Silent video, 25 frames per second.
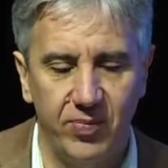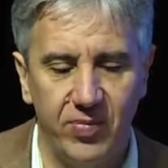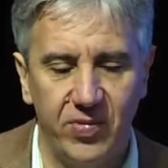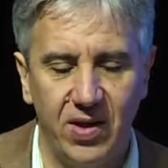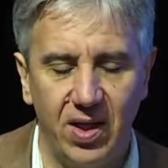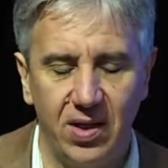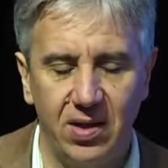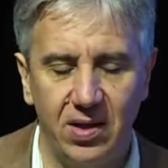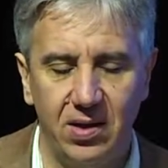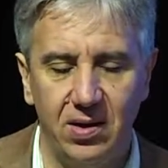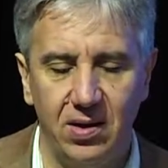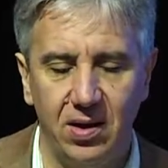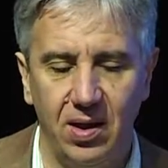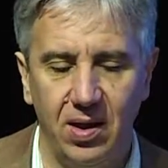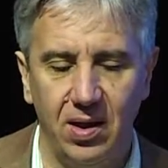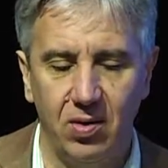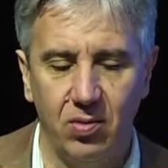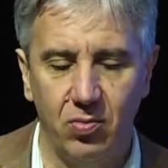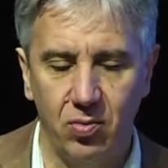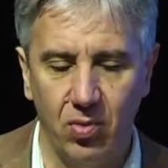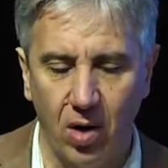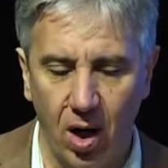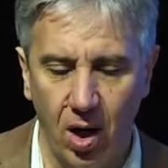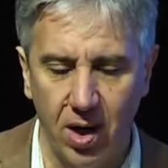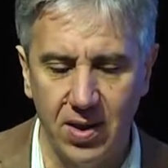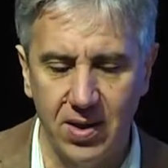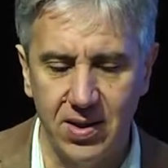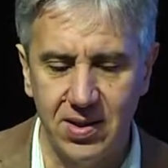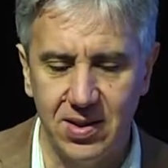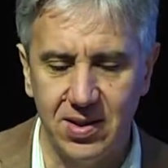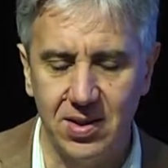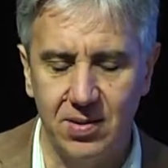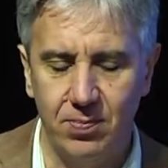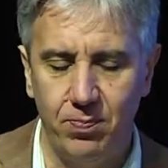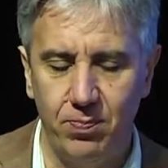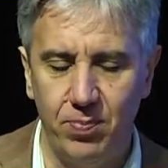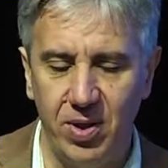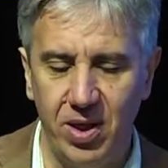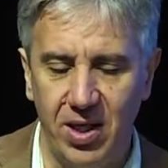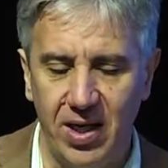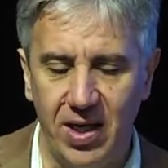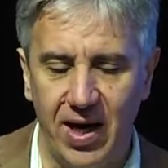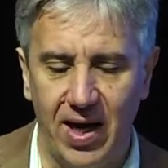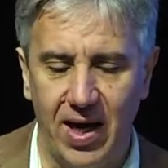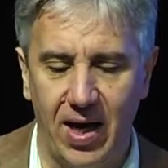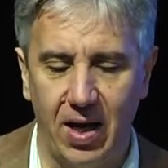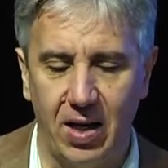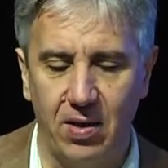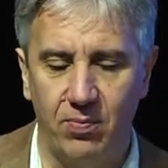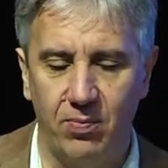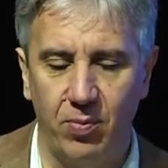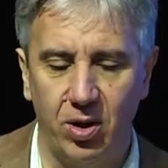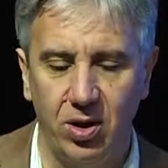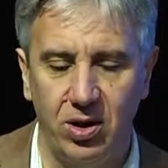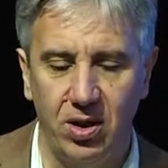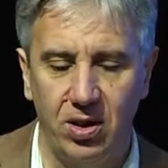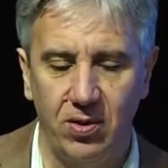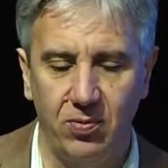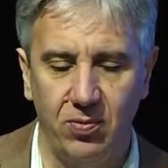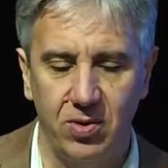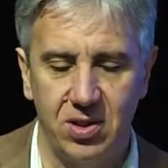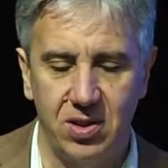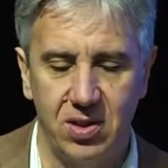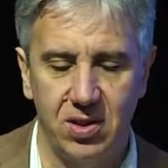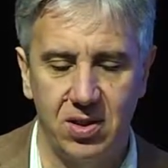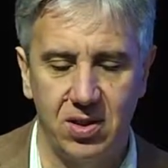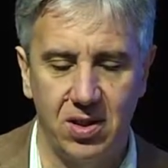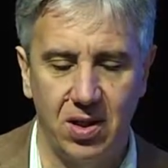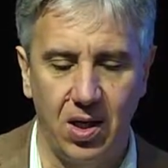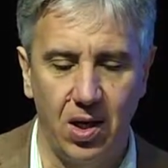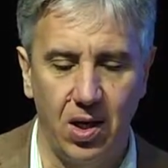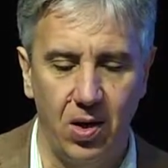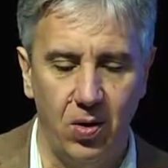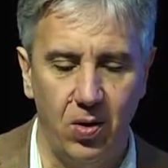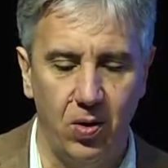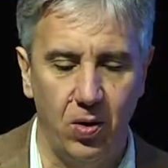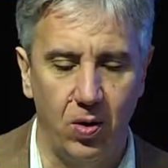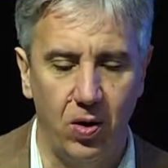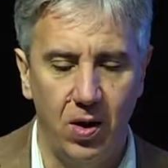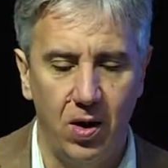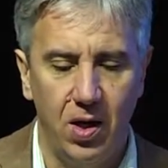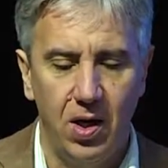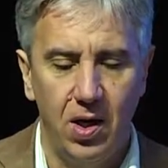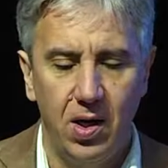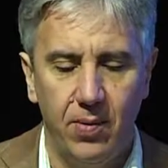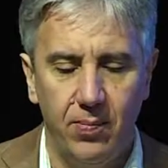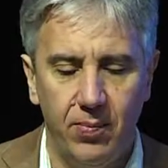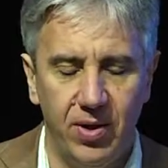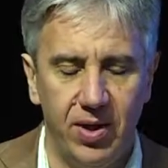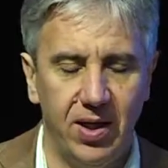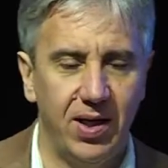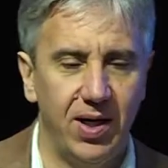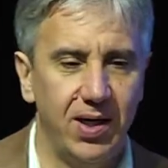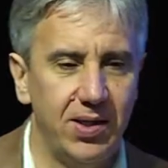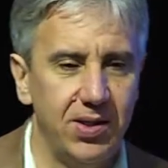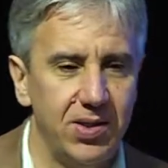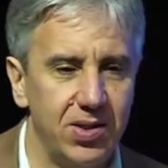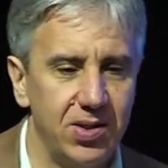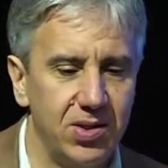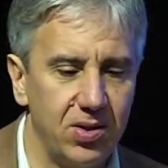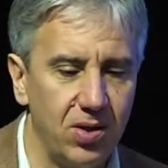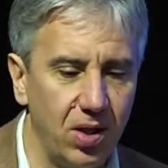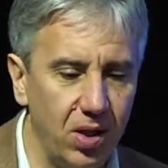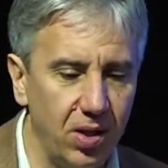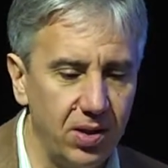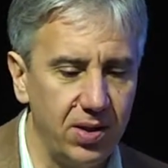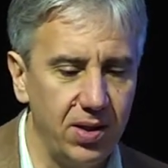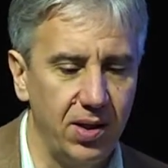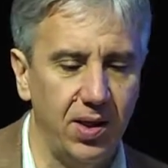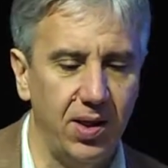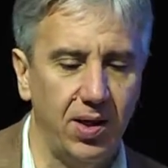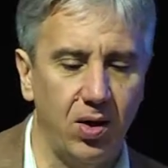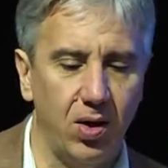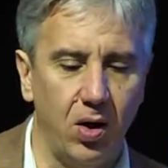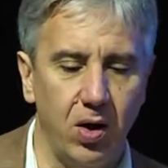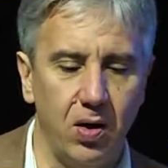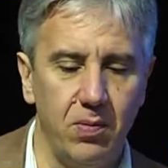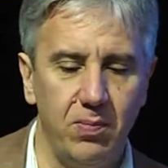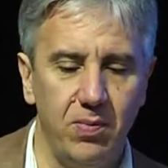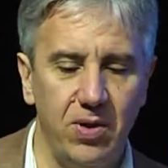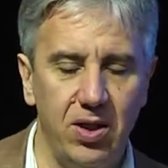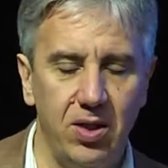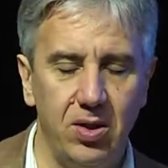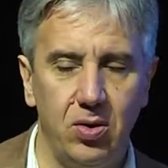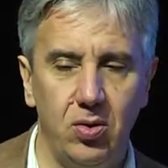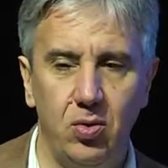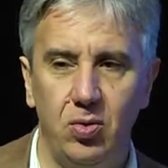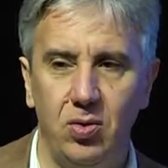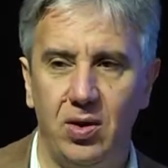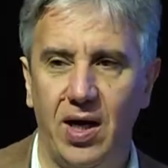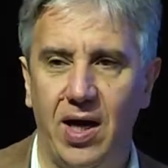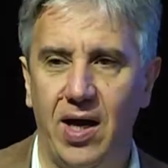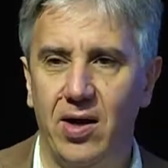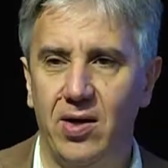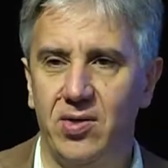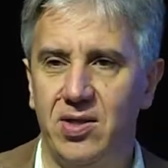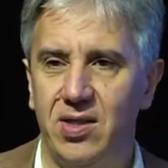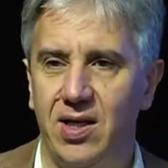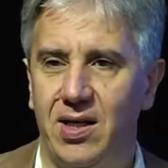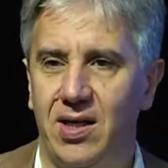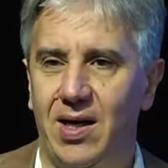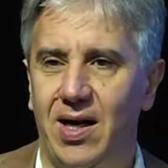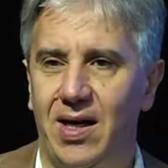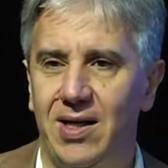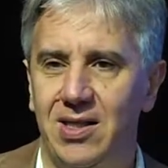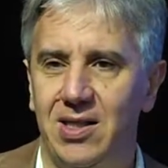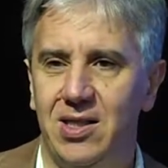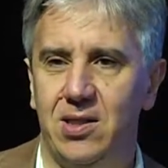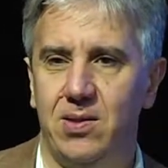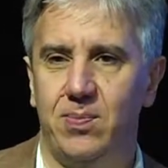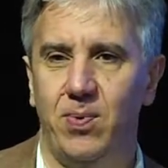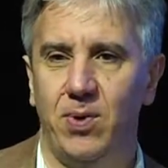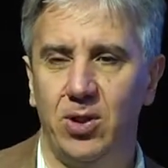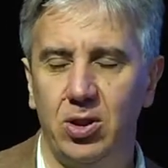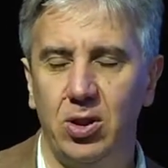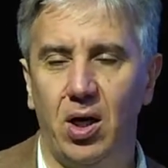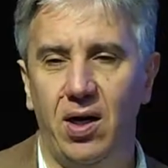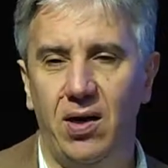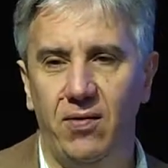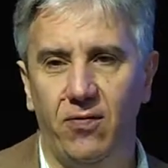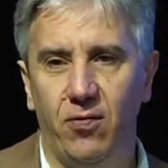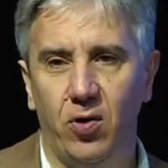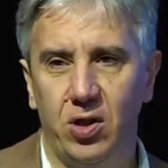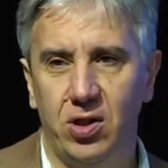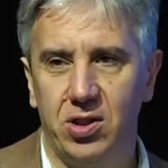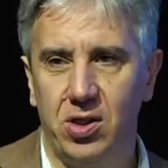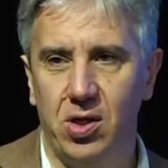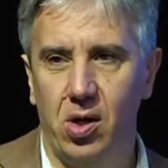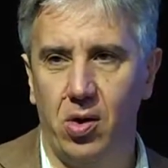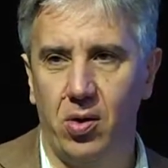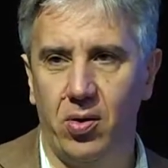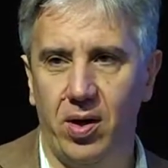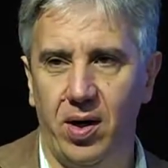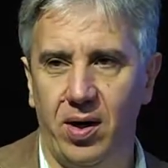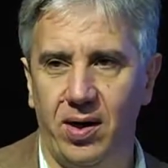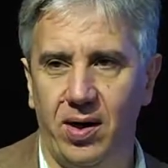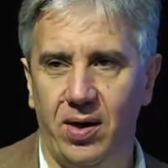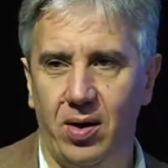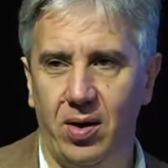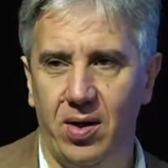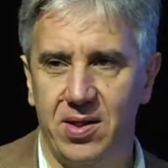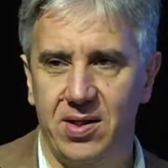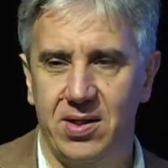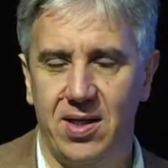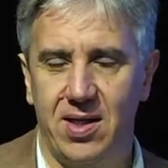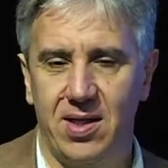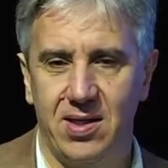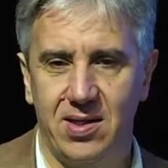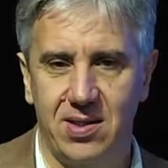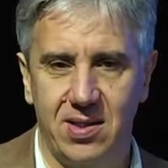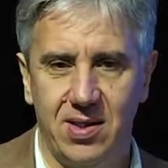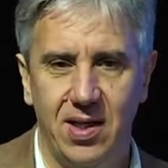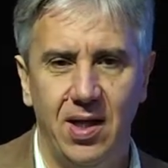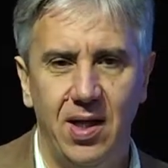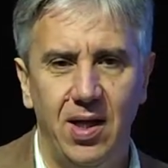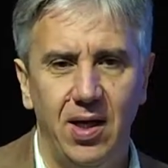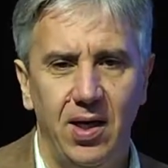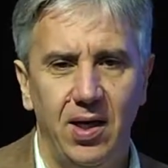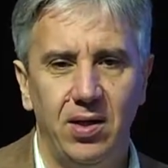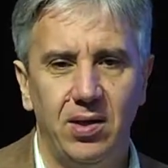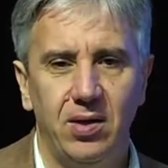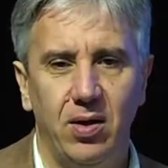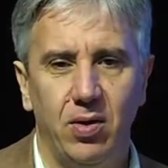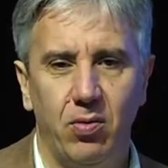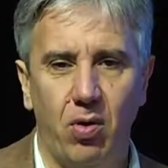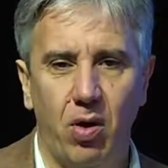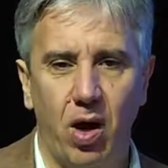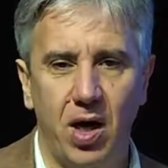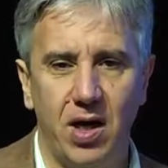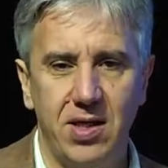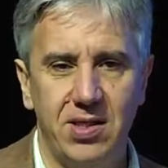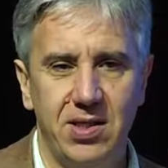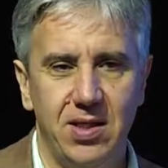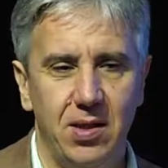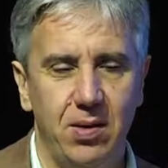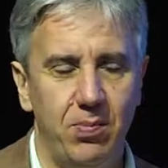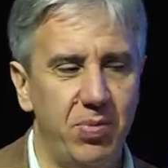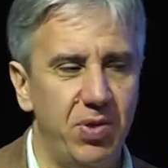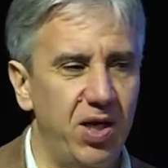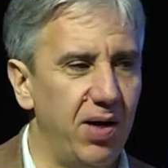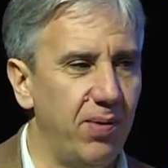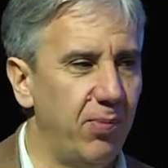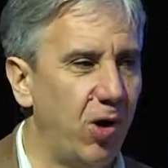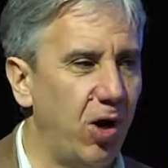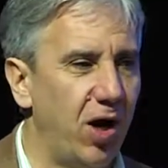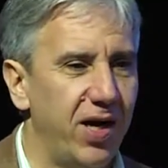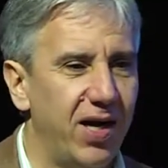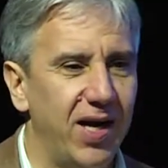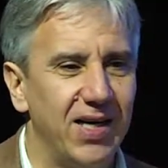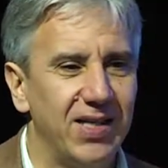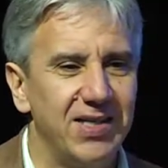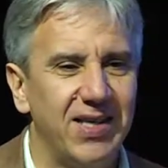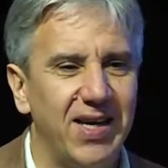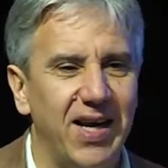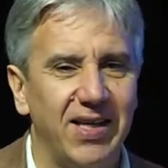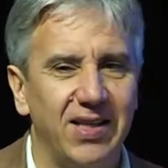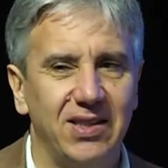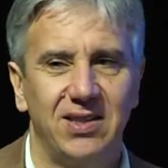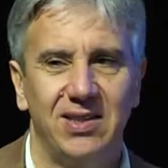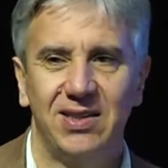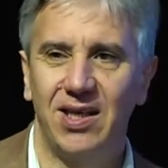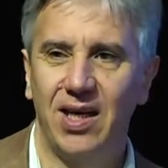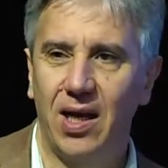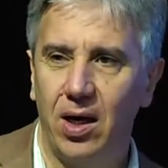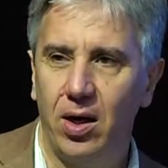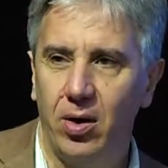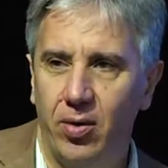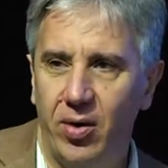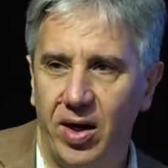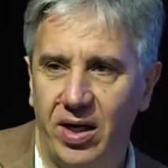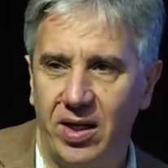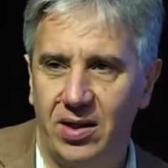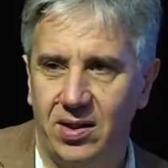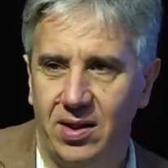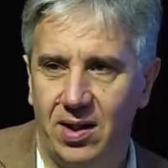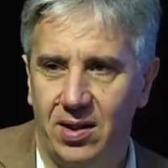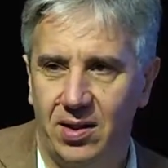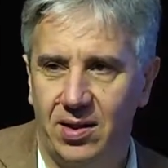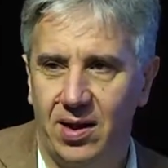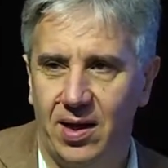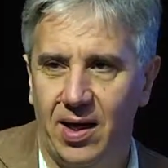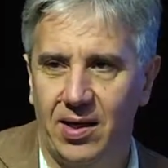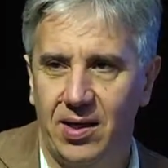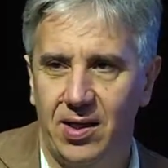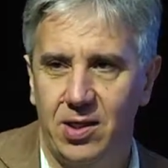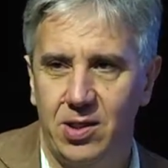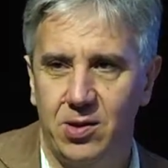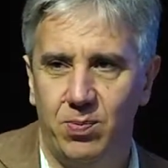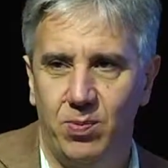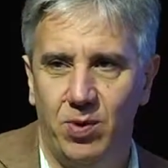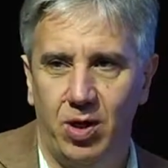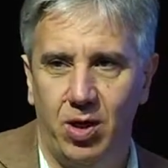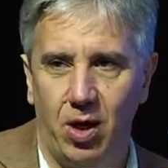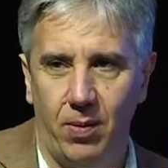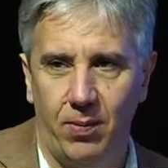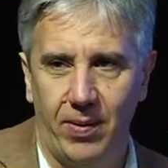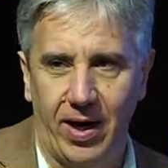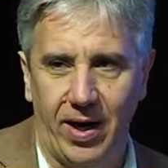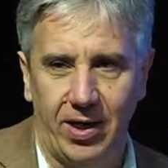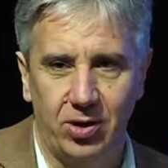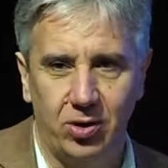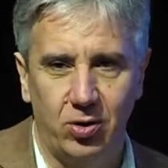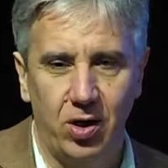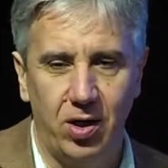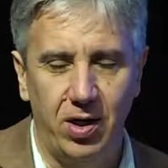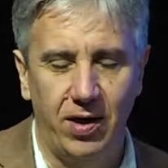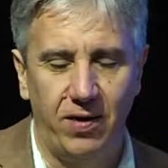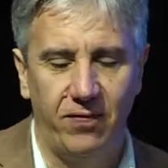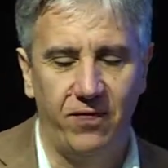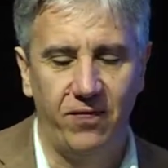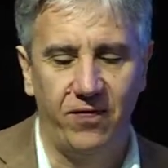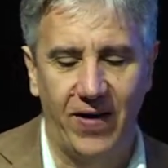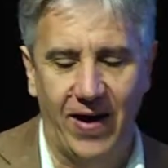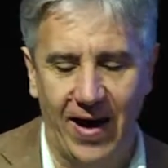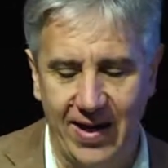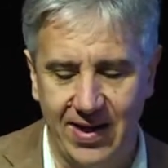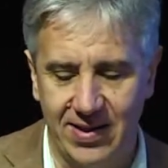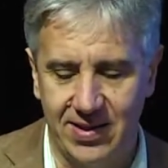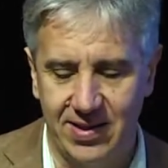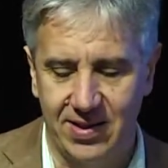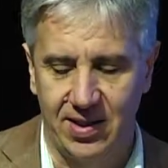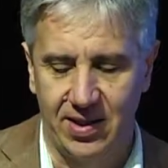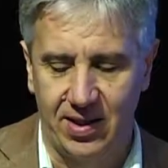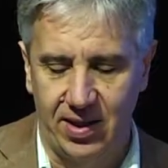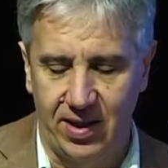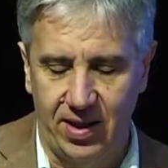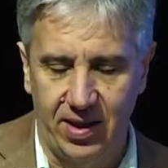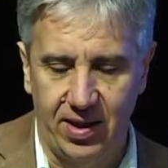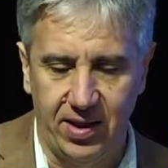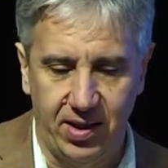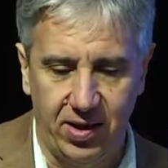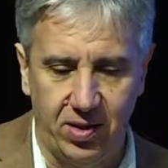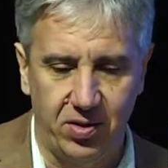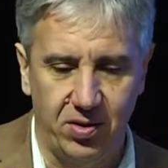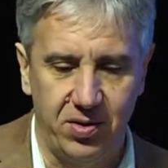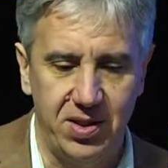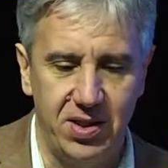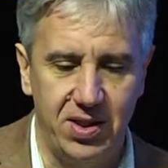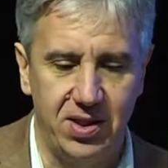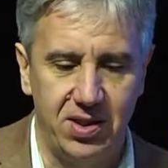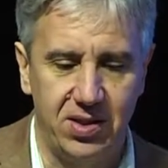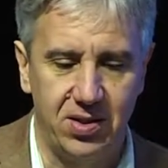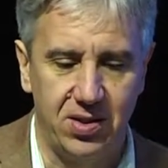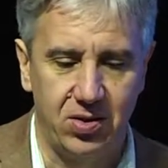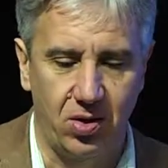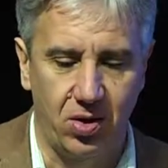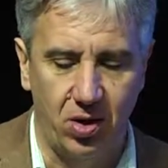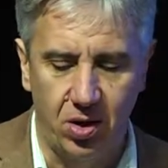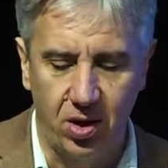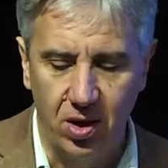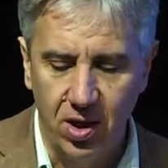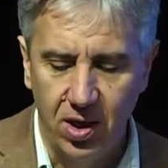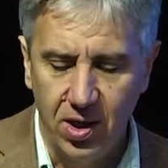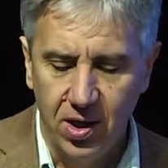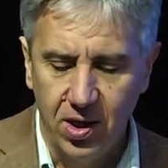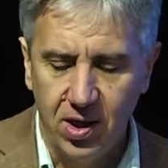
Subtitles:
The rise began, but it was slow. But again, starting around mid-2000, and especially for children and adolescents, the rise in BMI has accelerated, and it's become actually a faster increase. So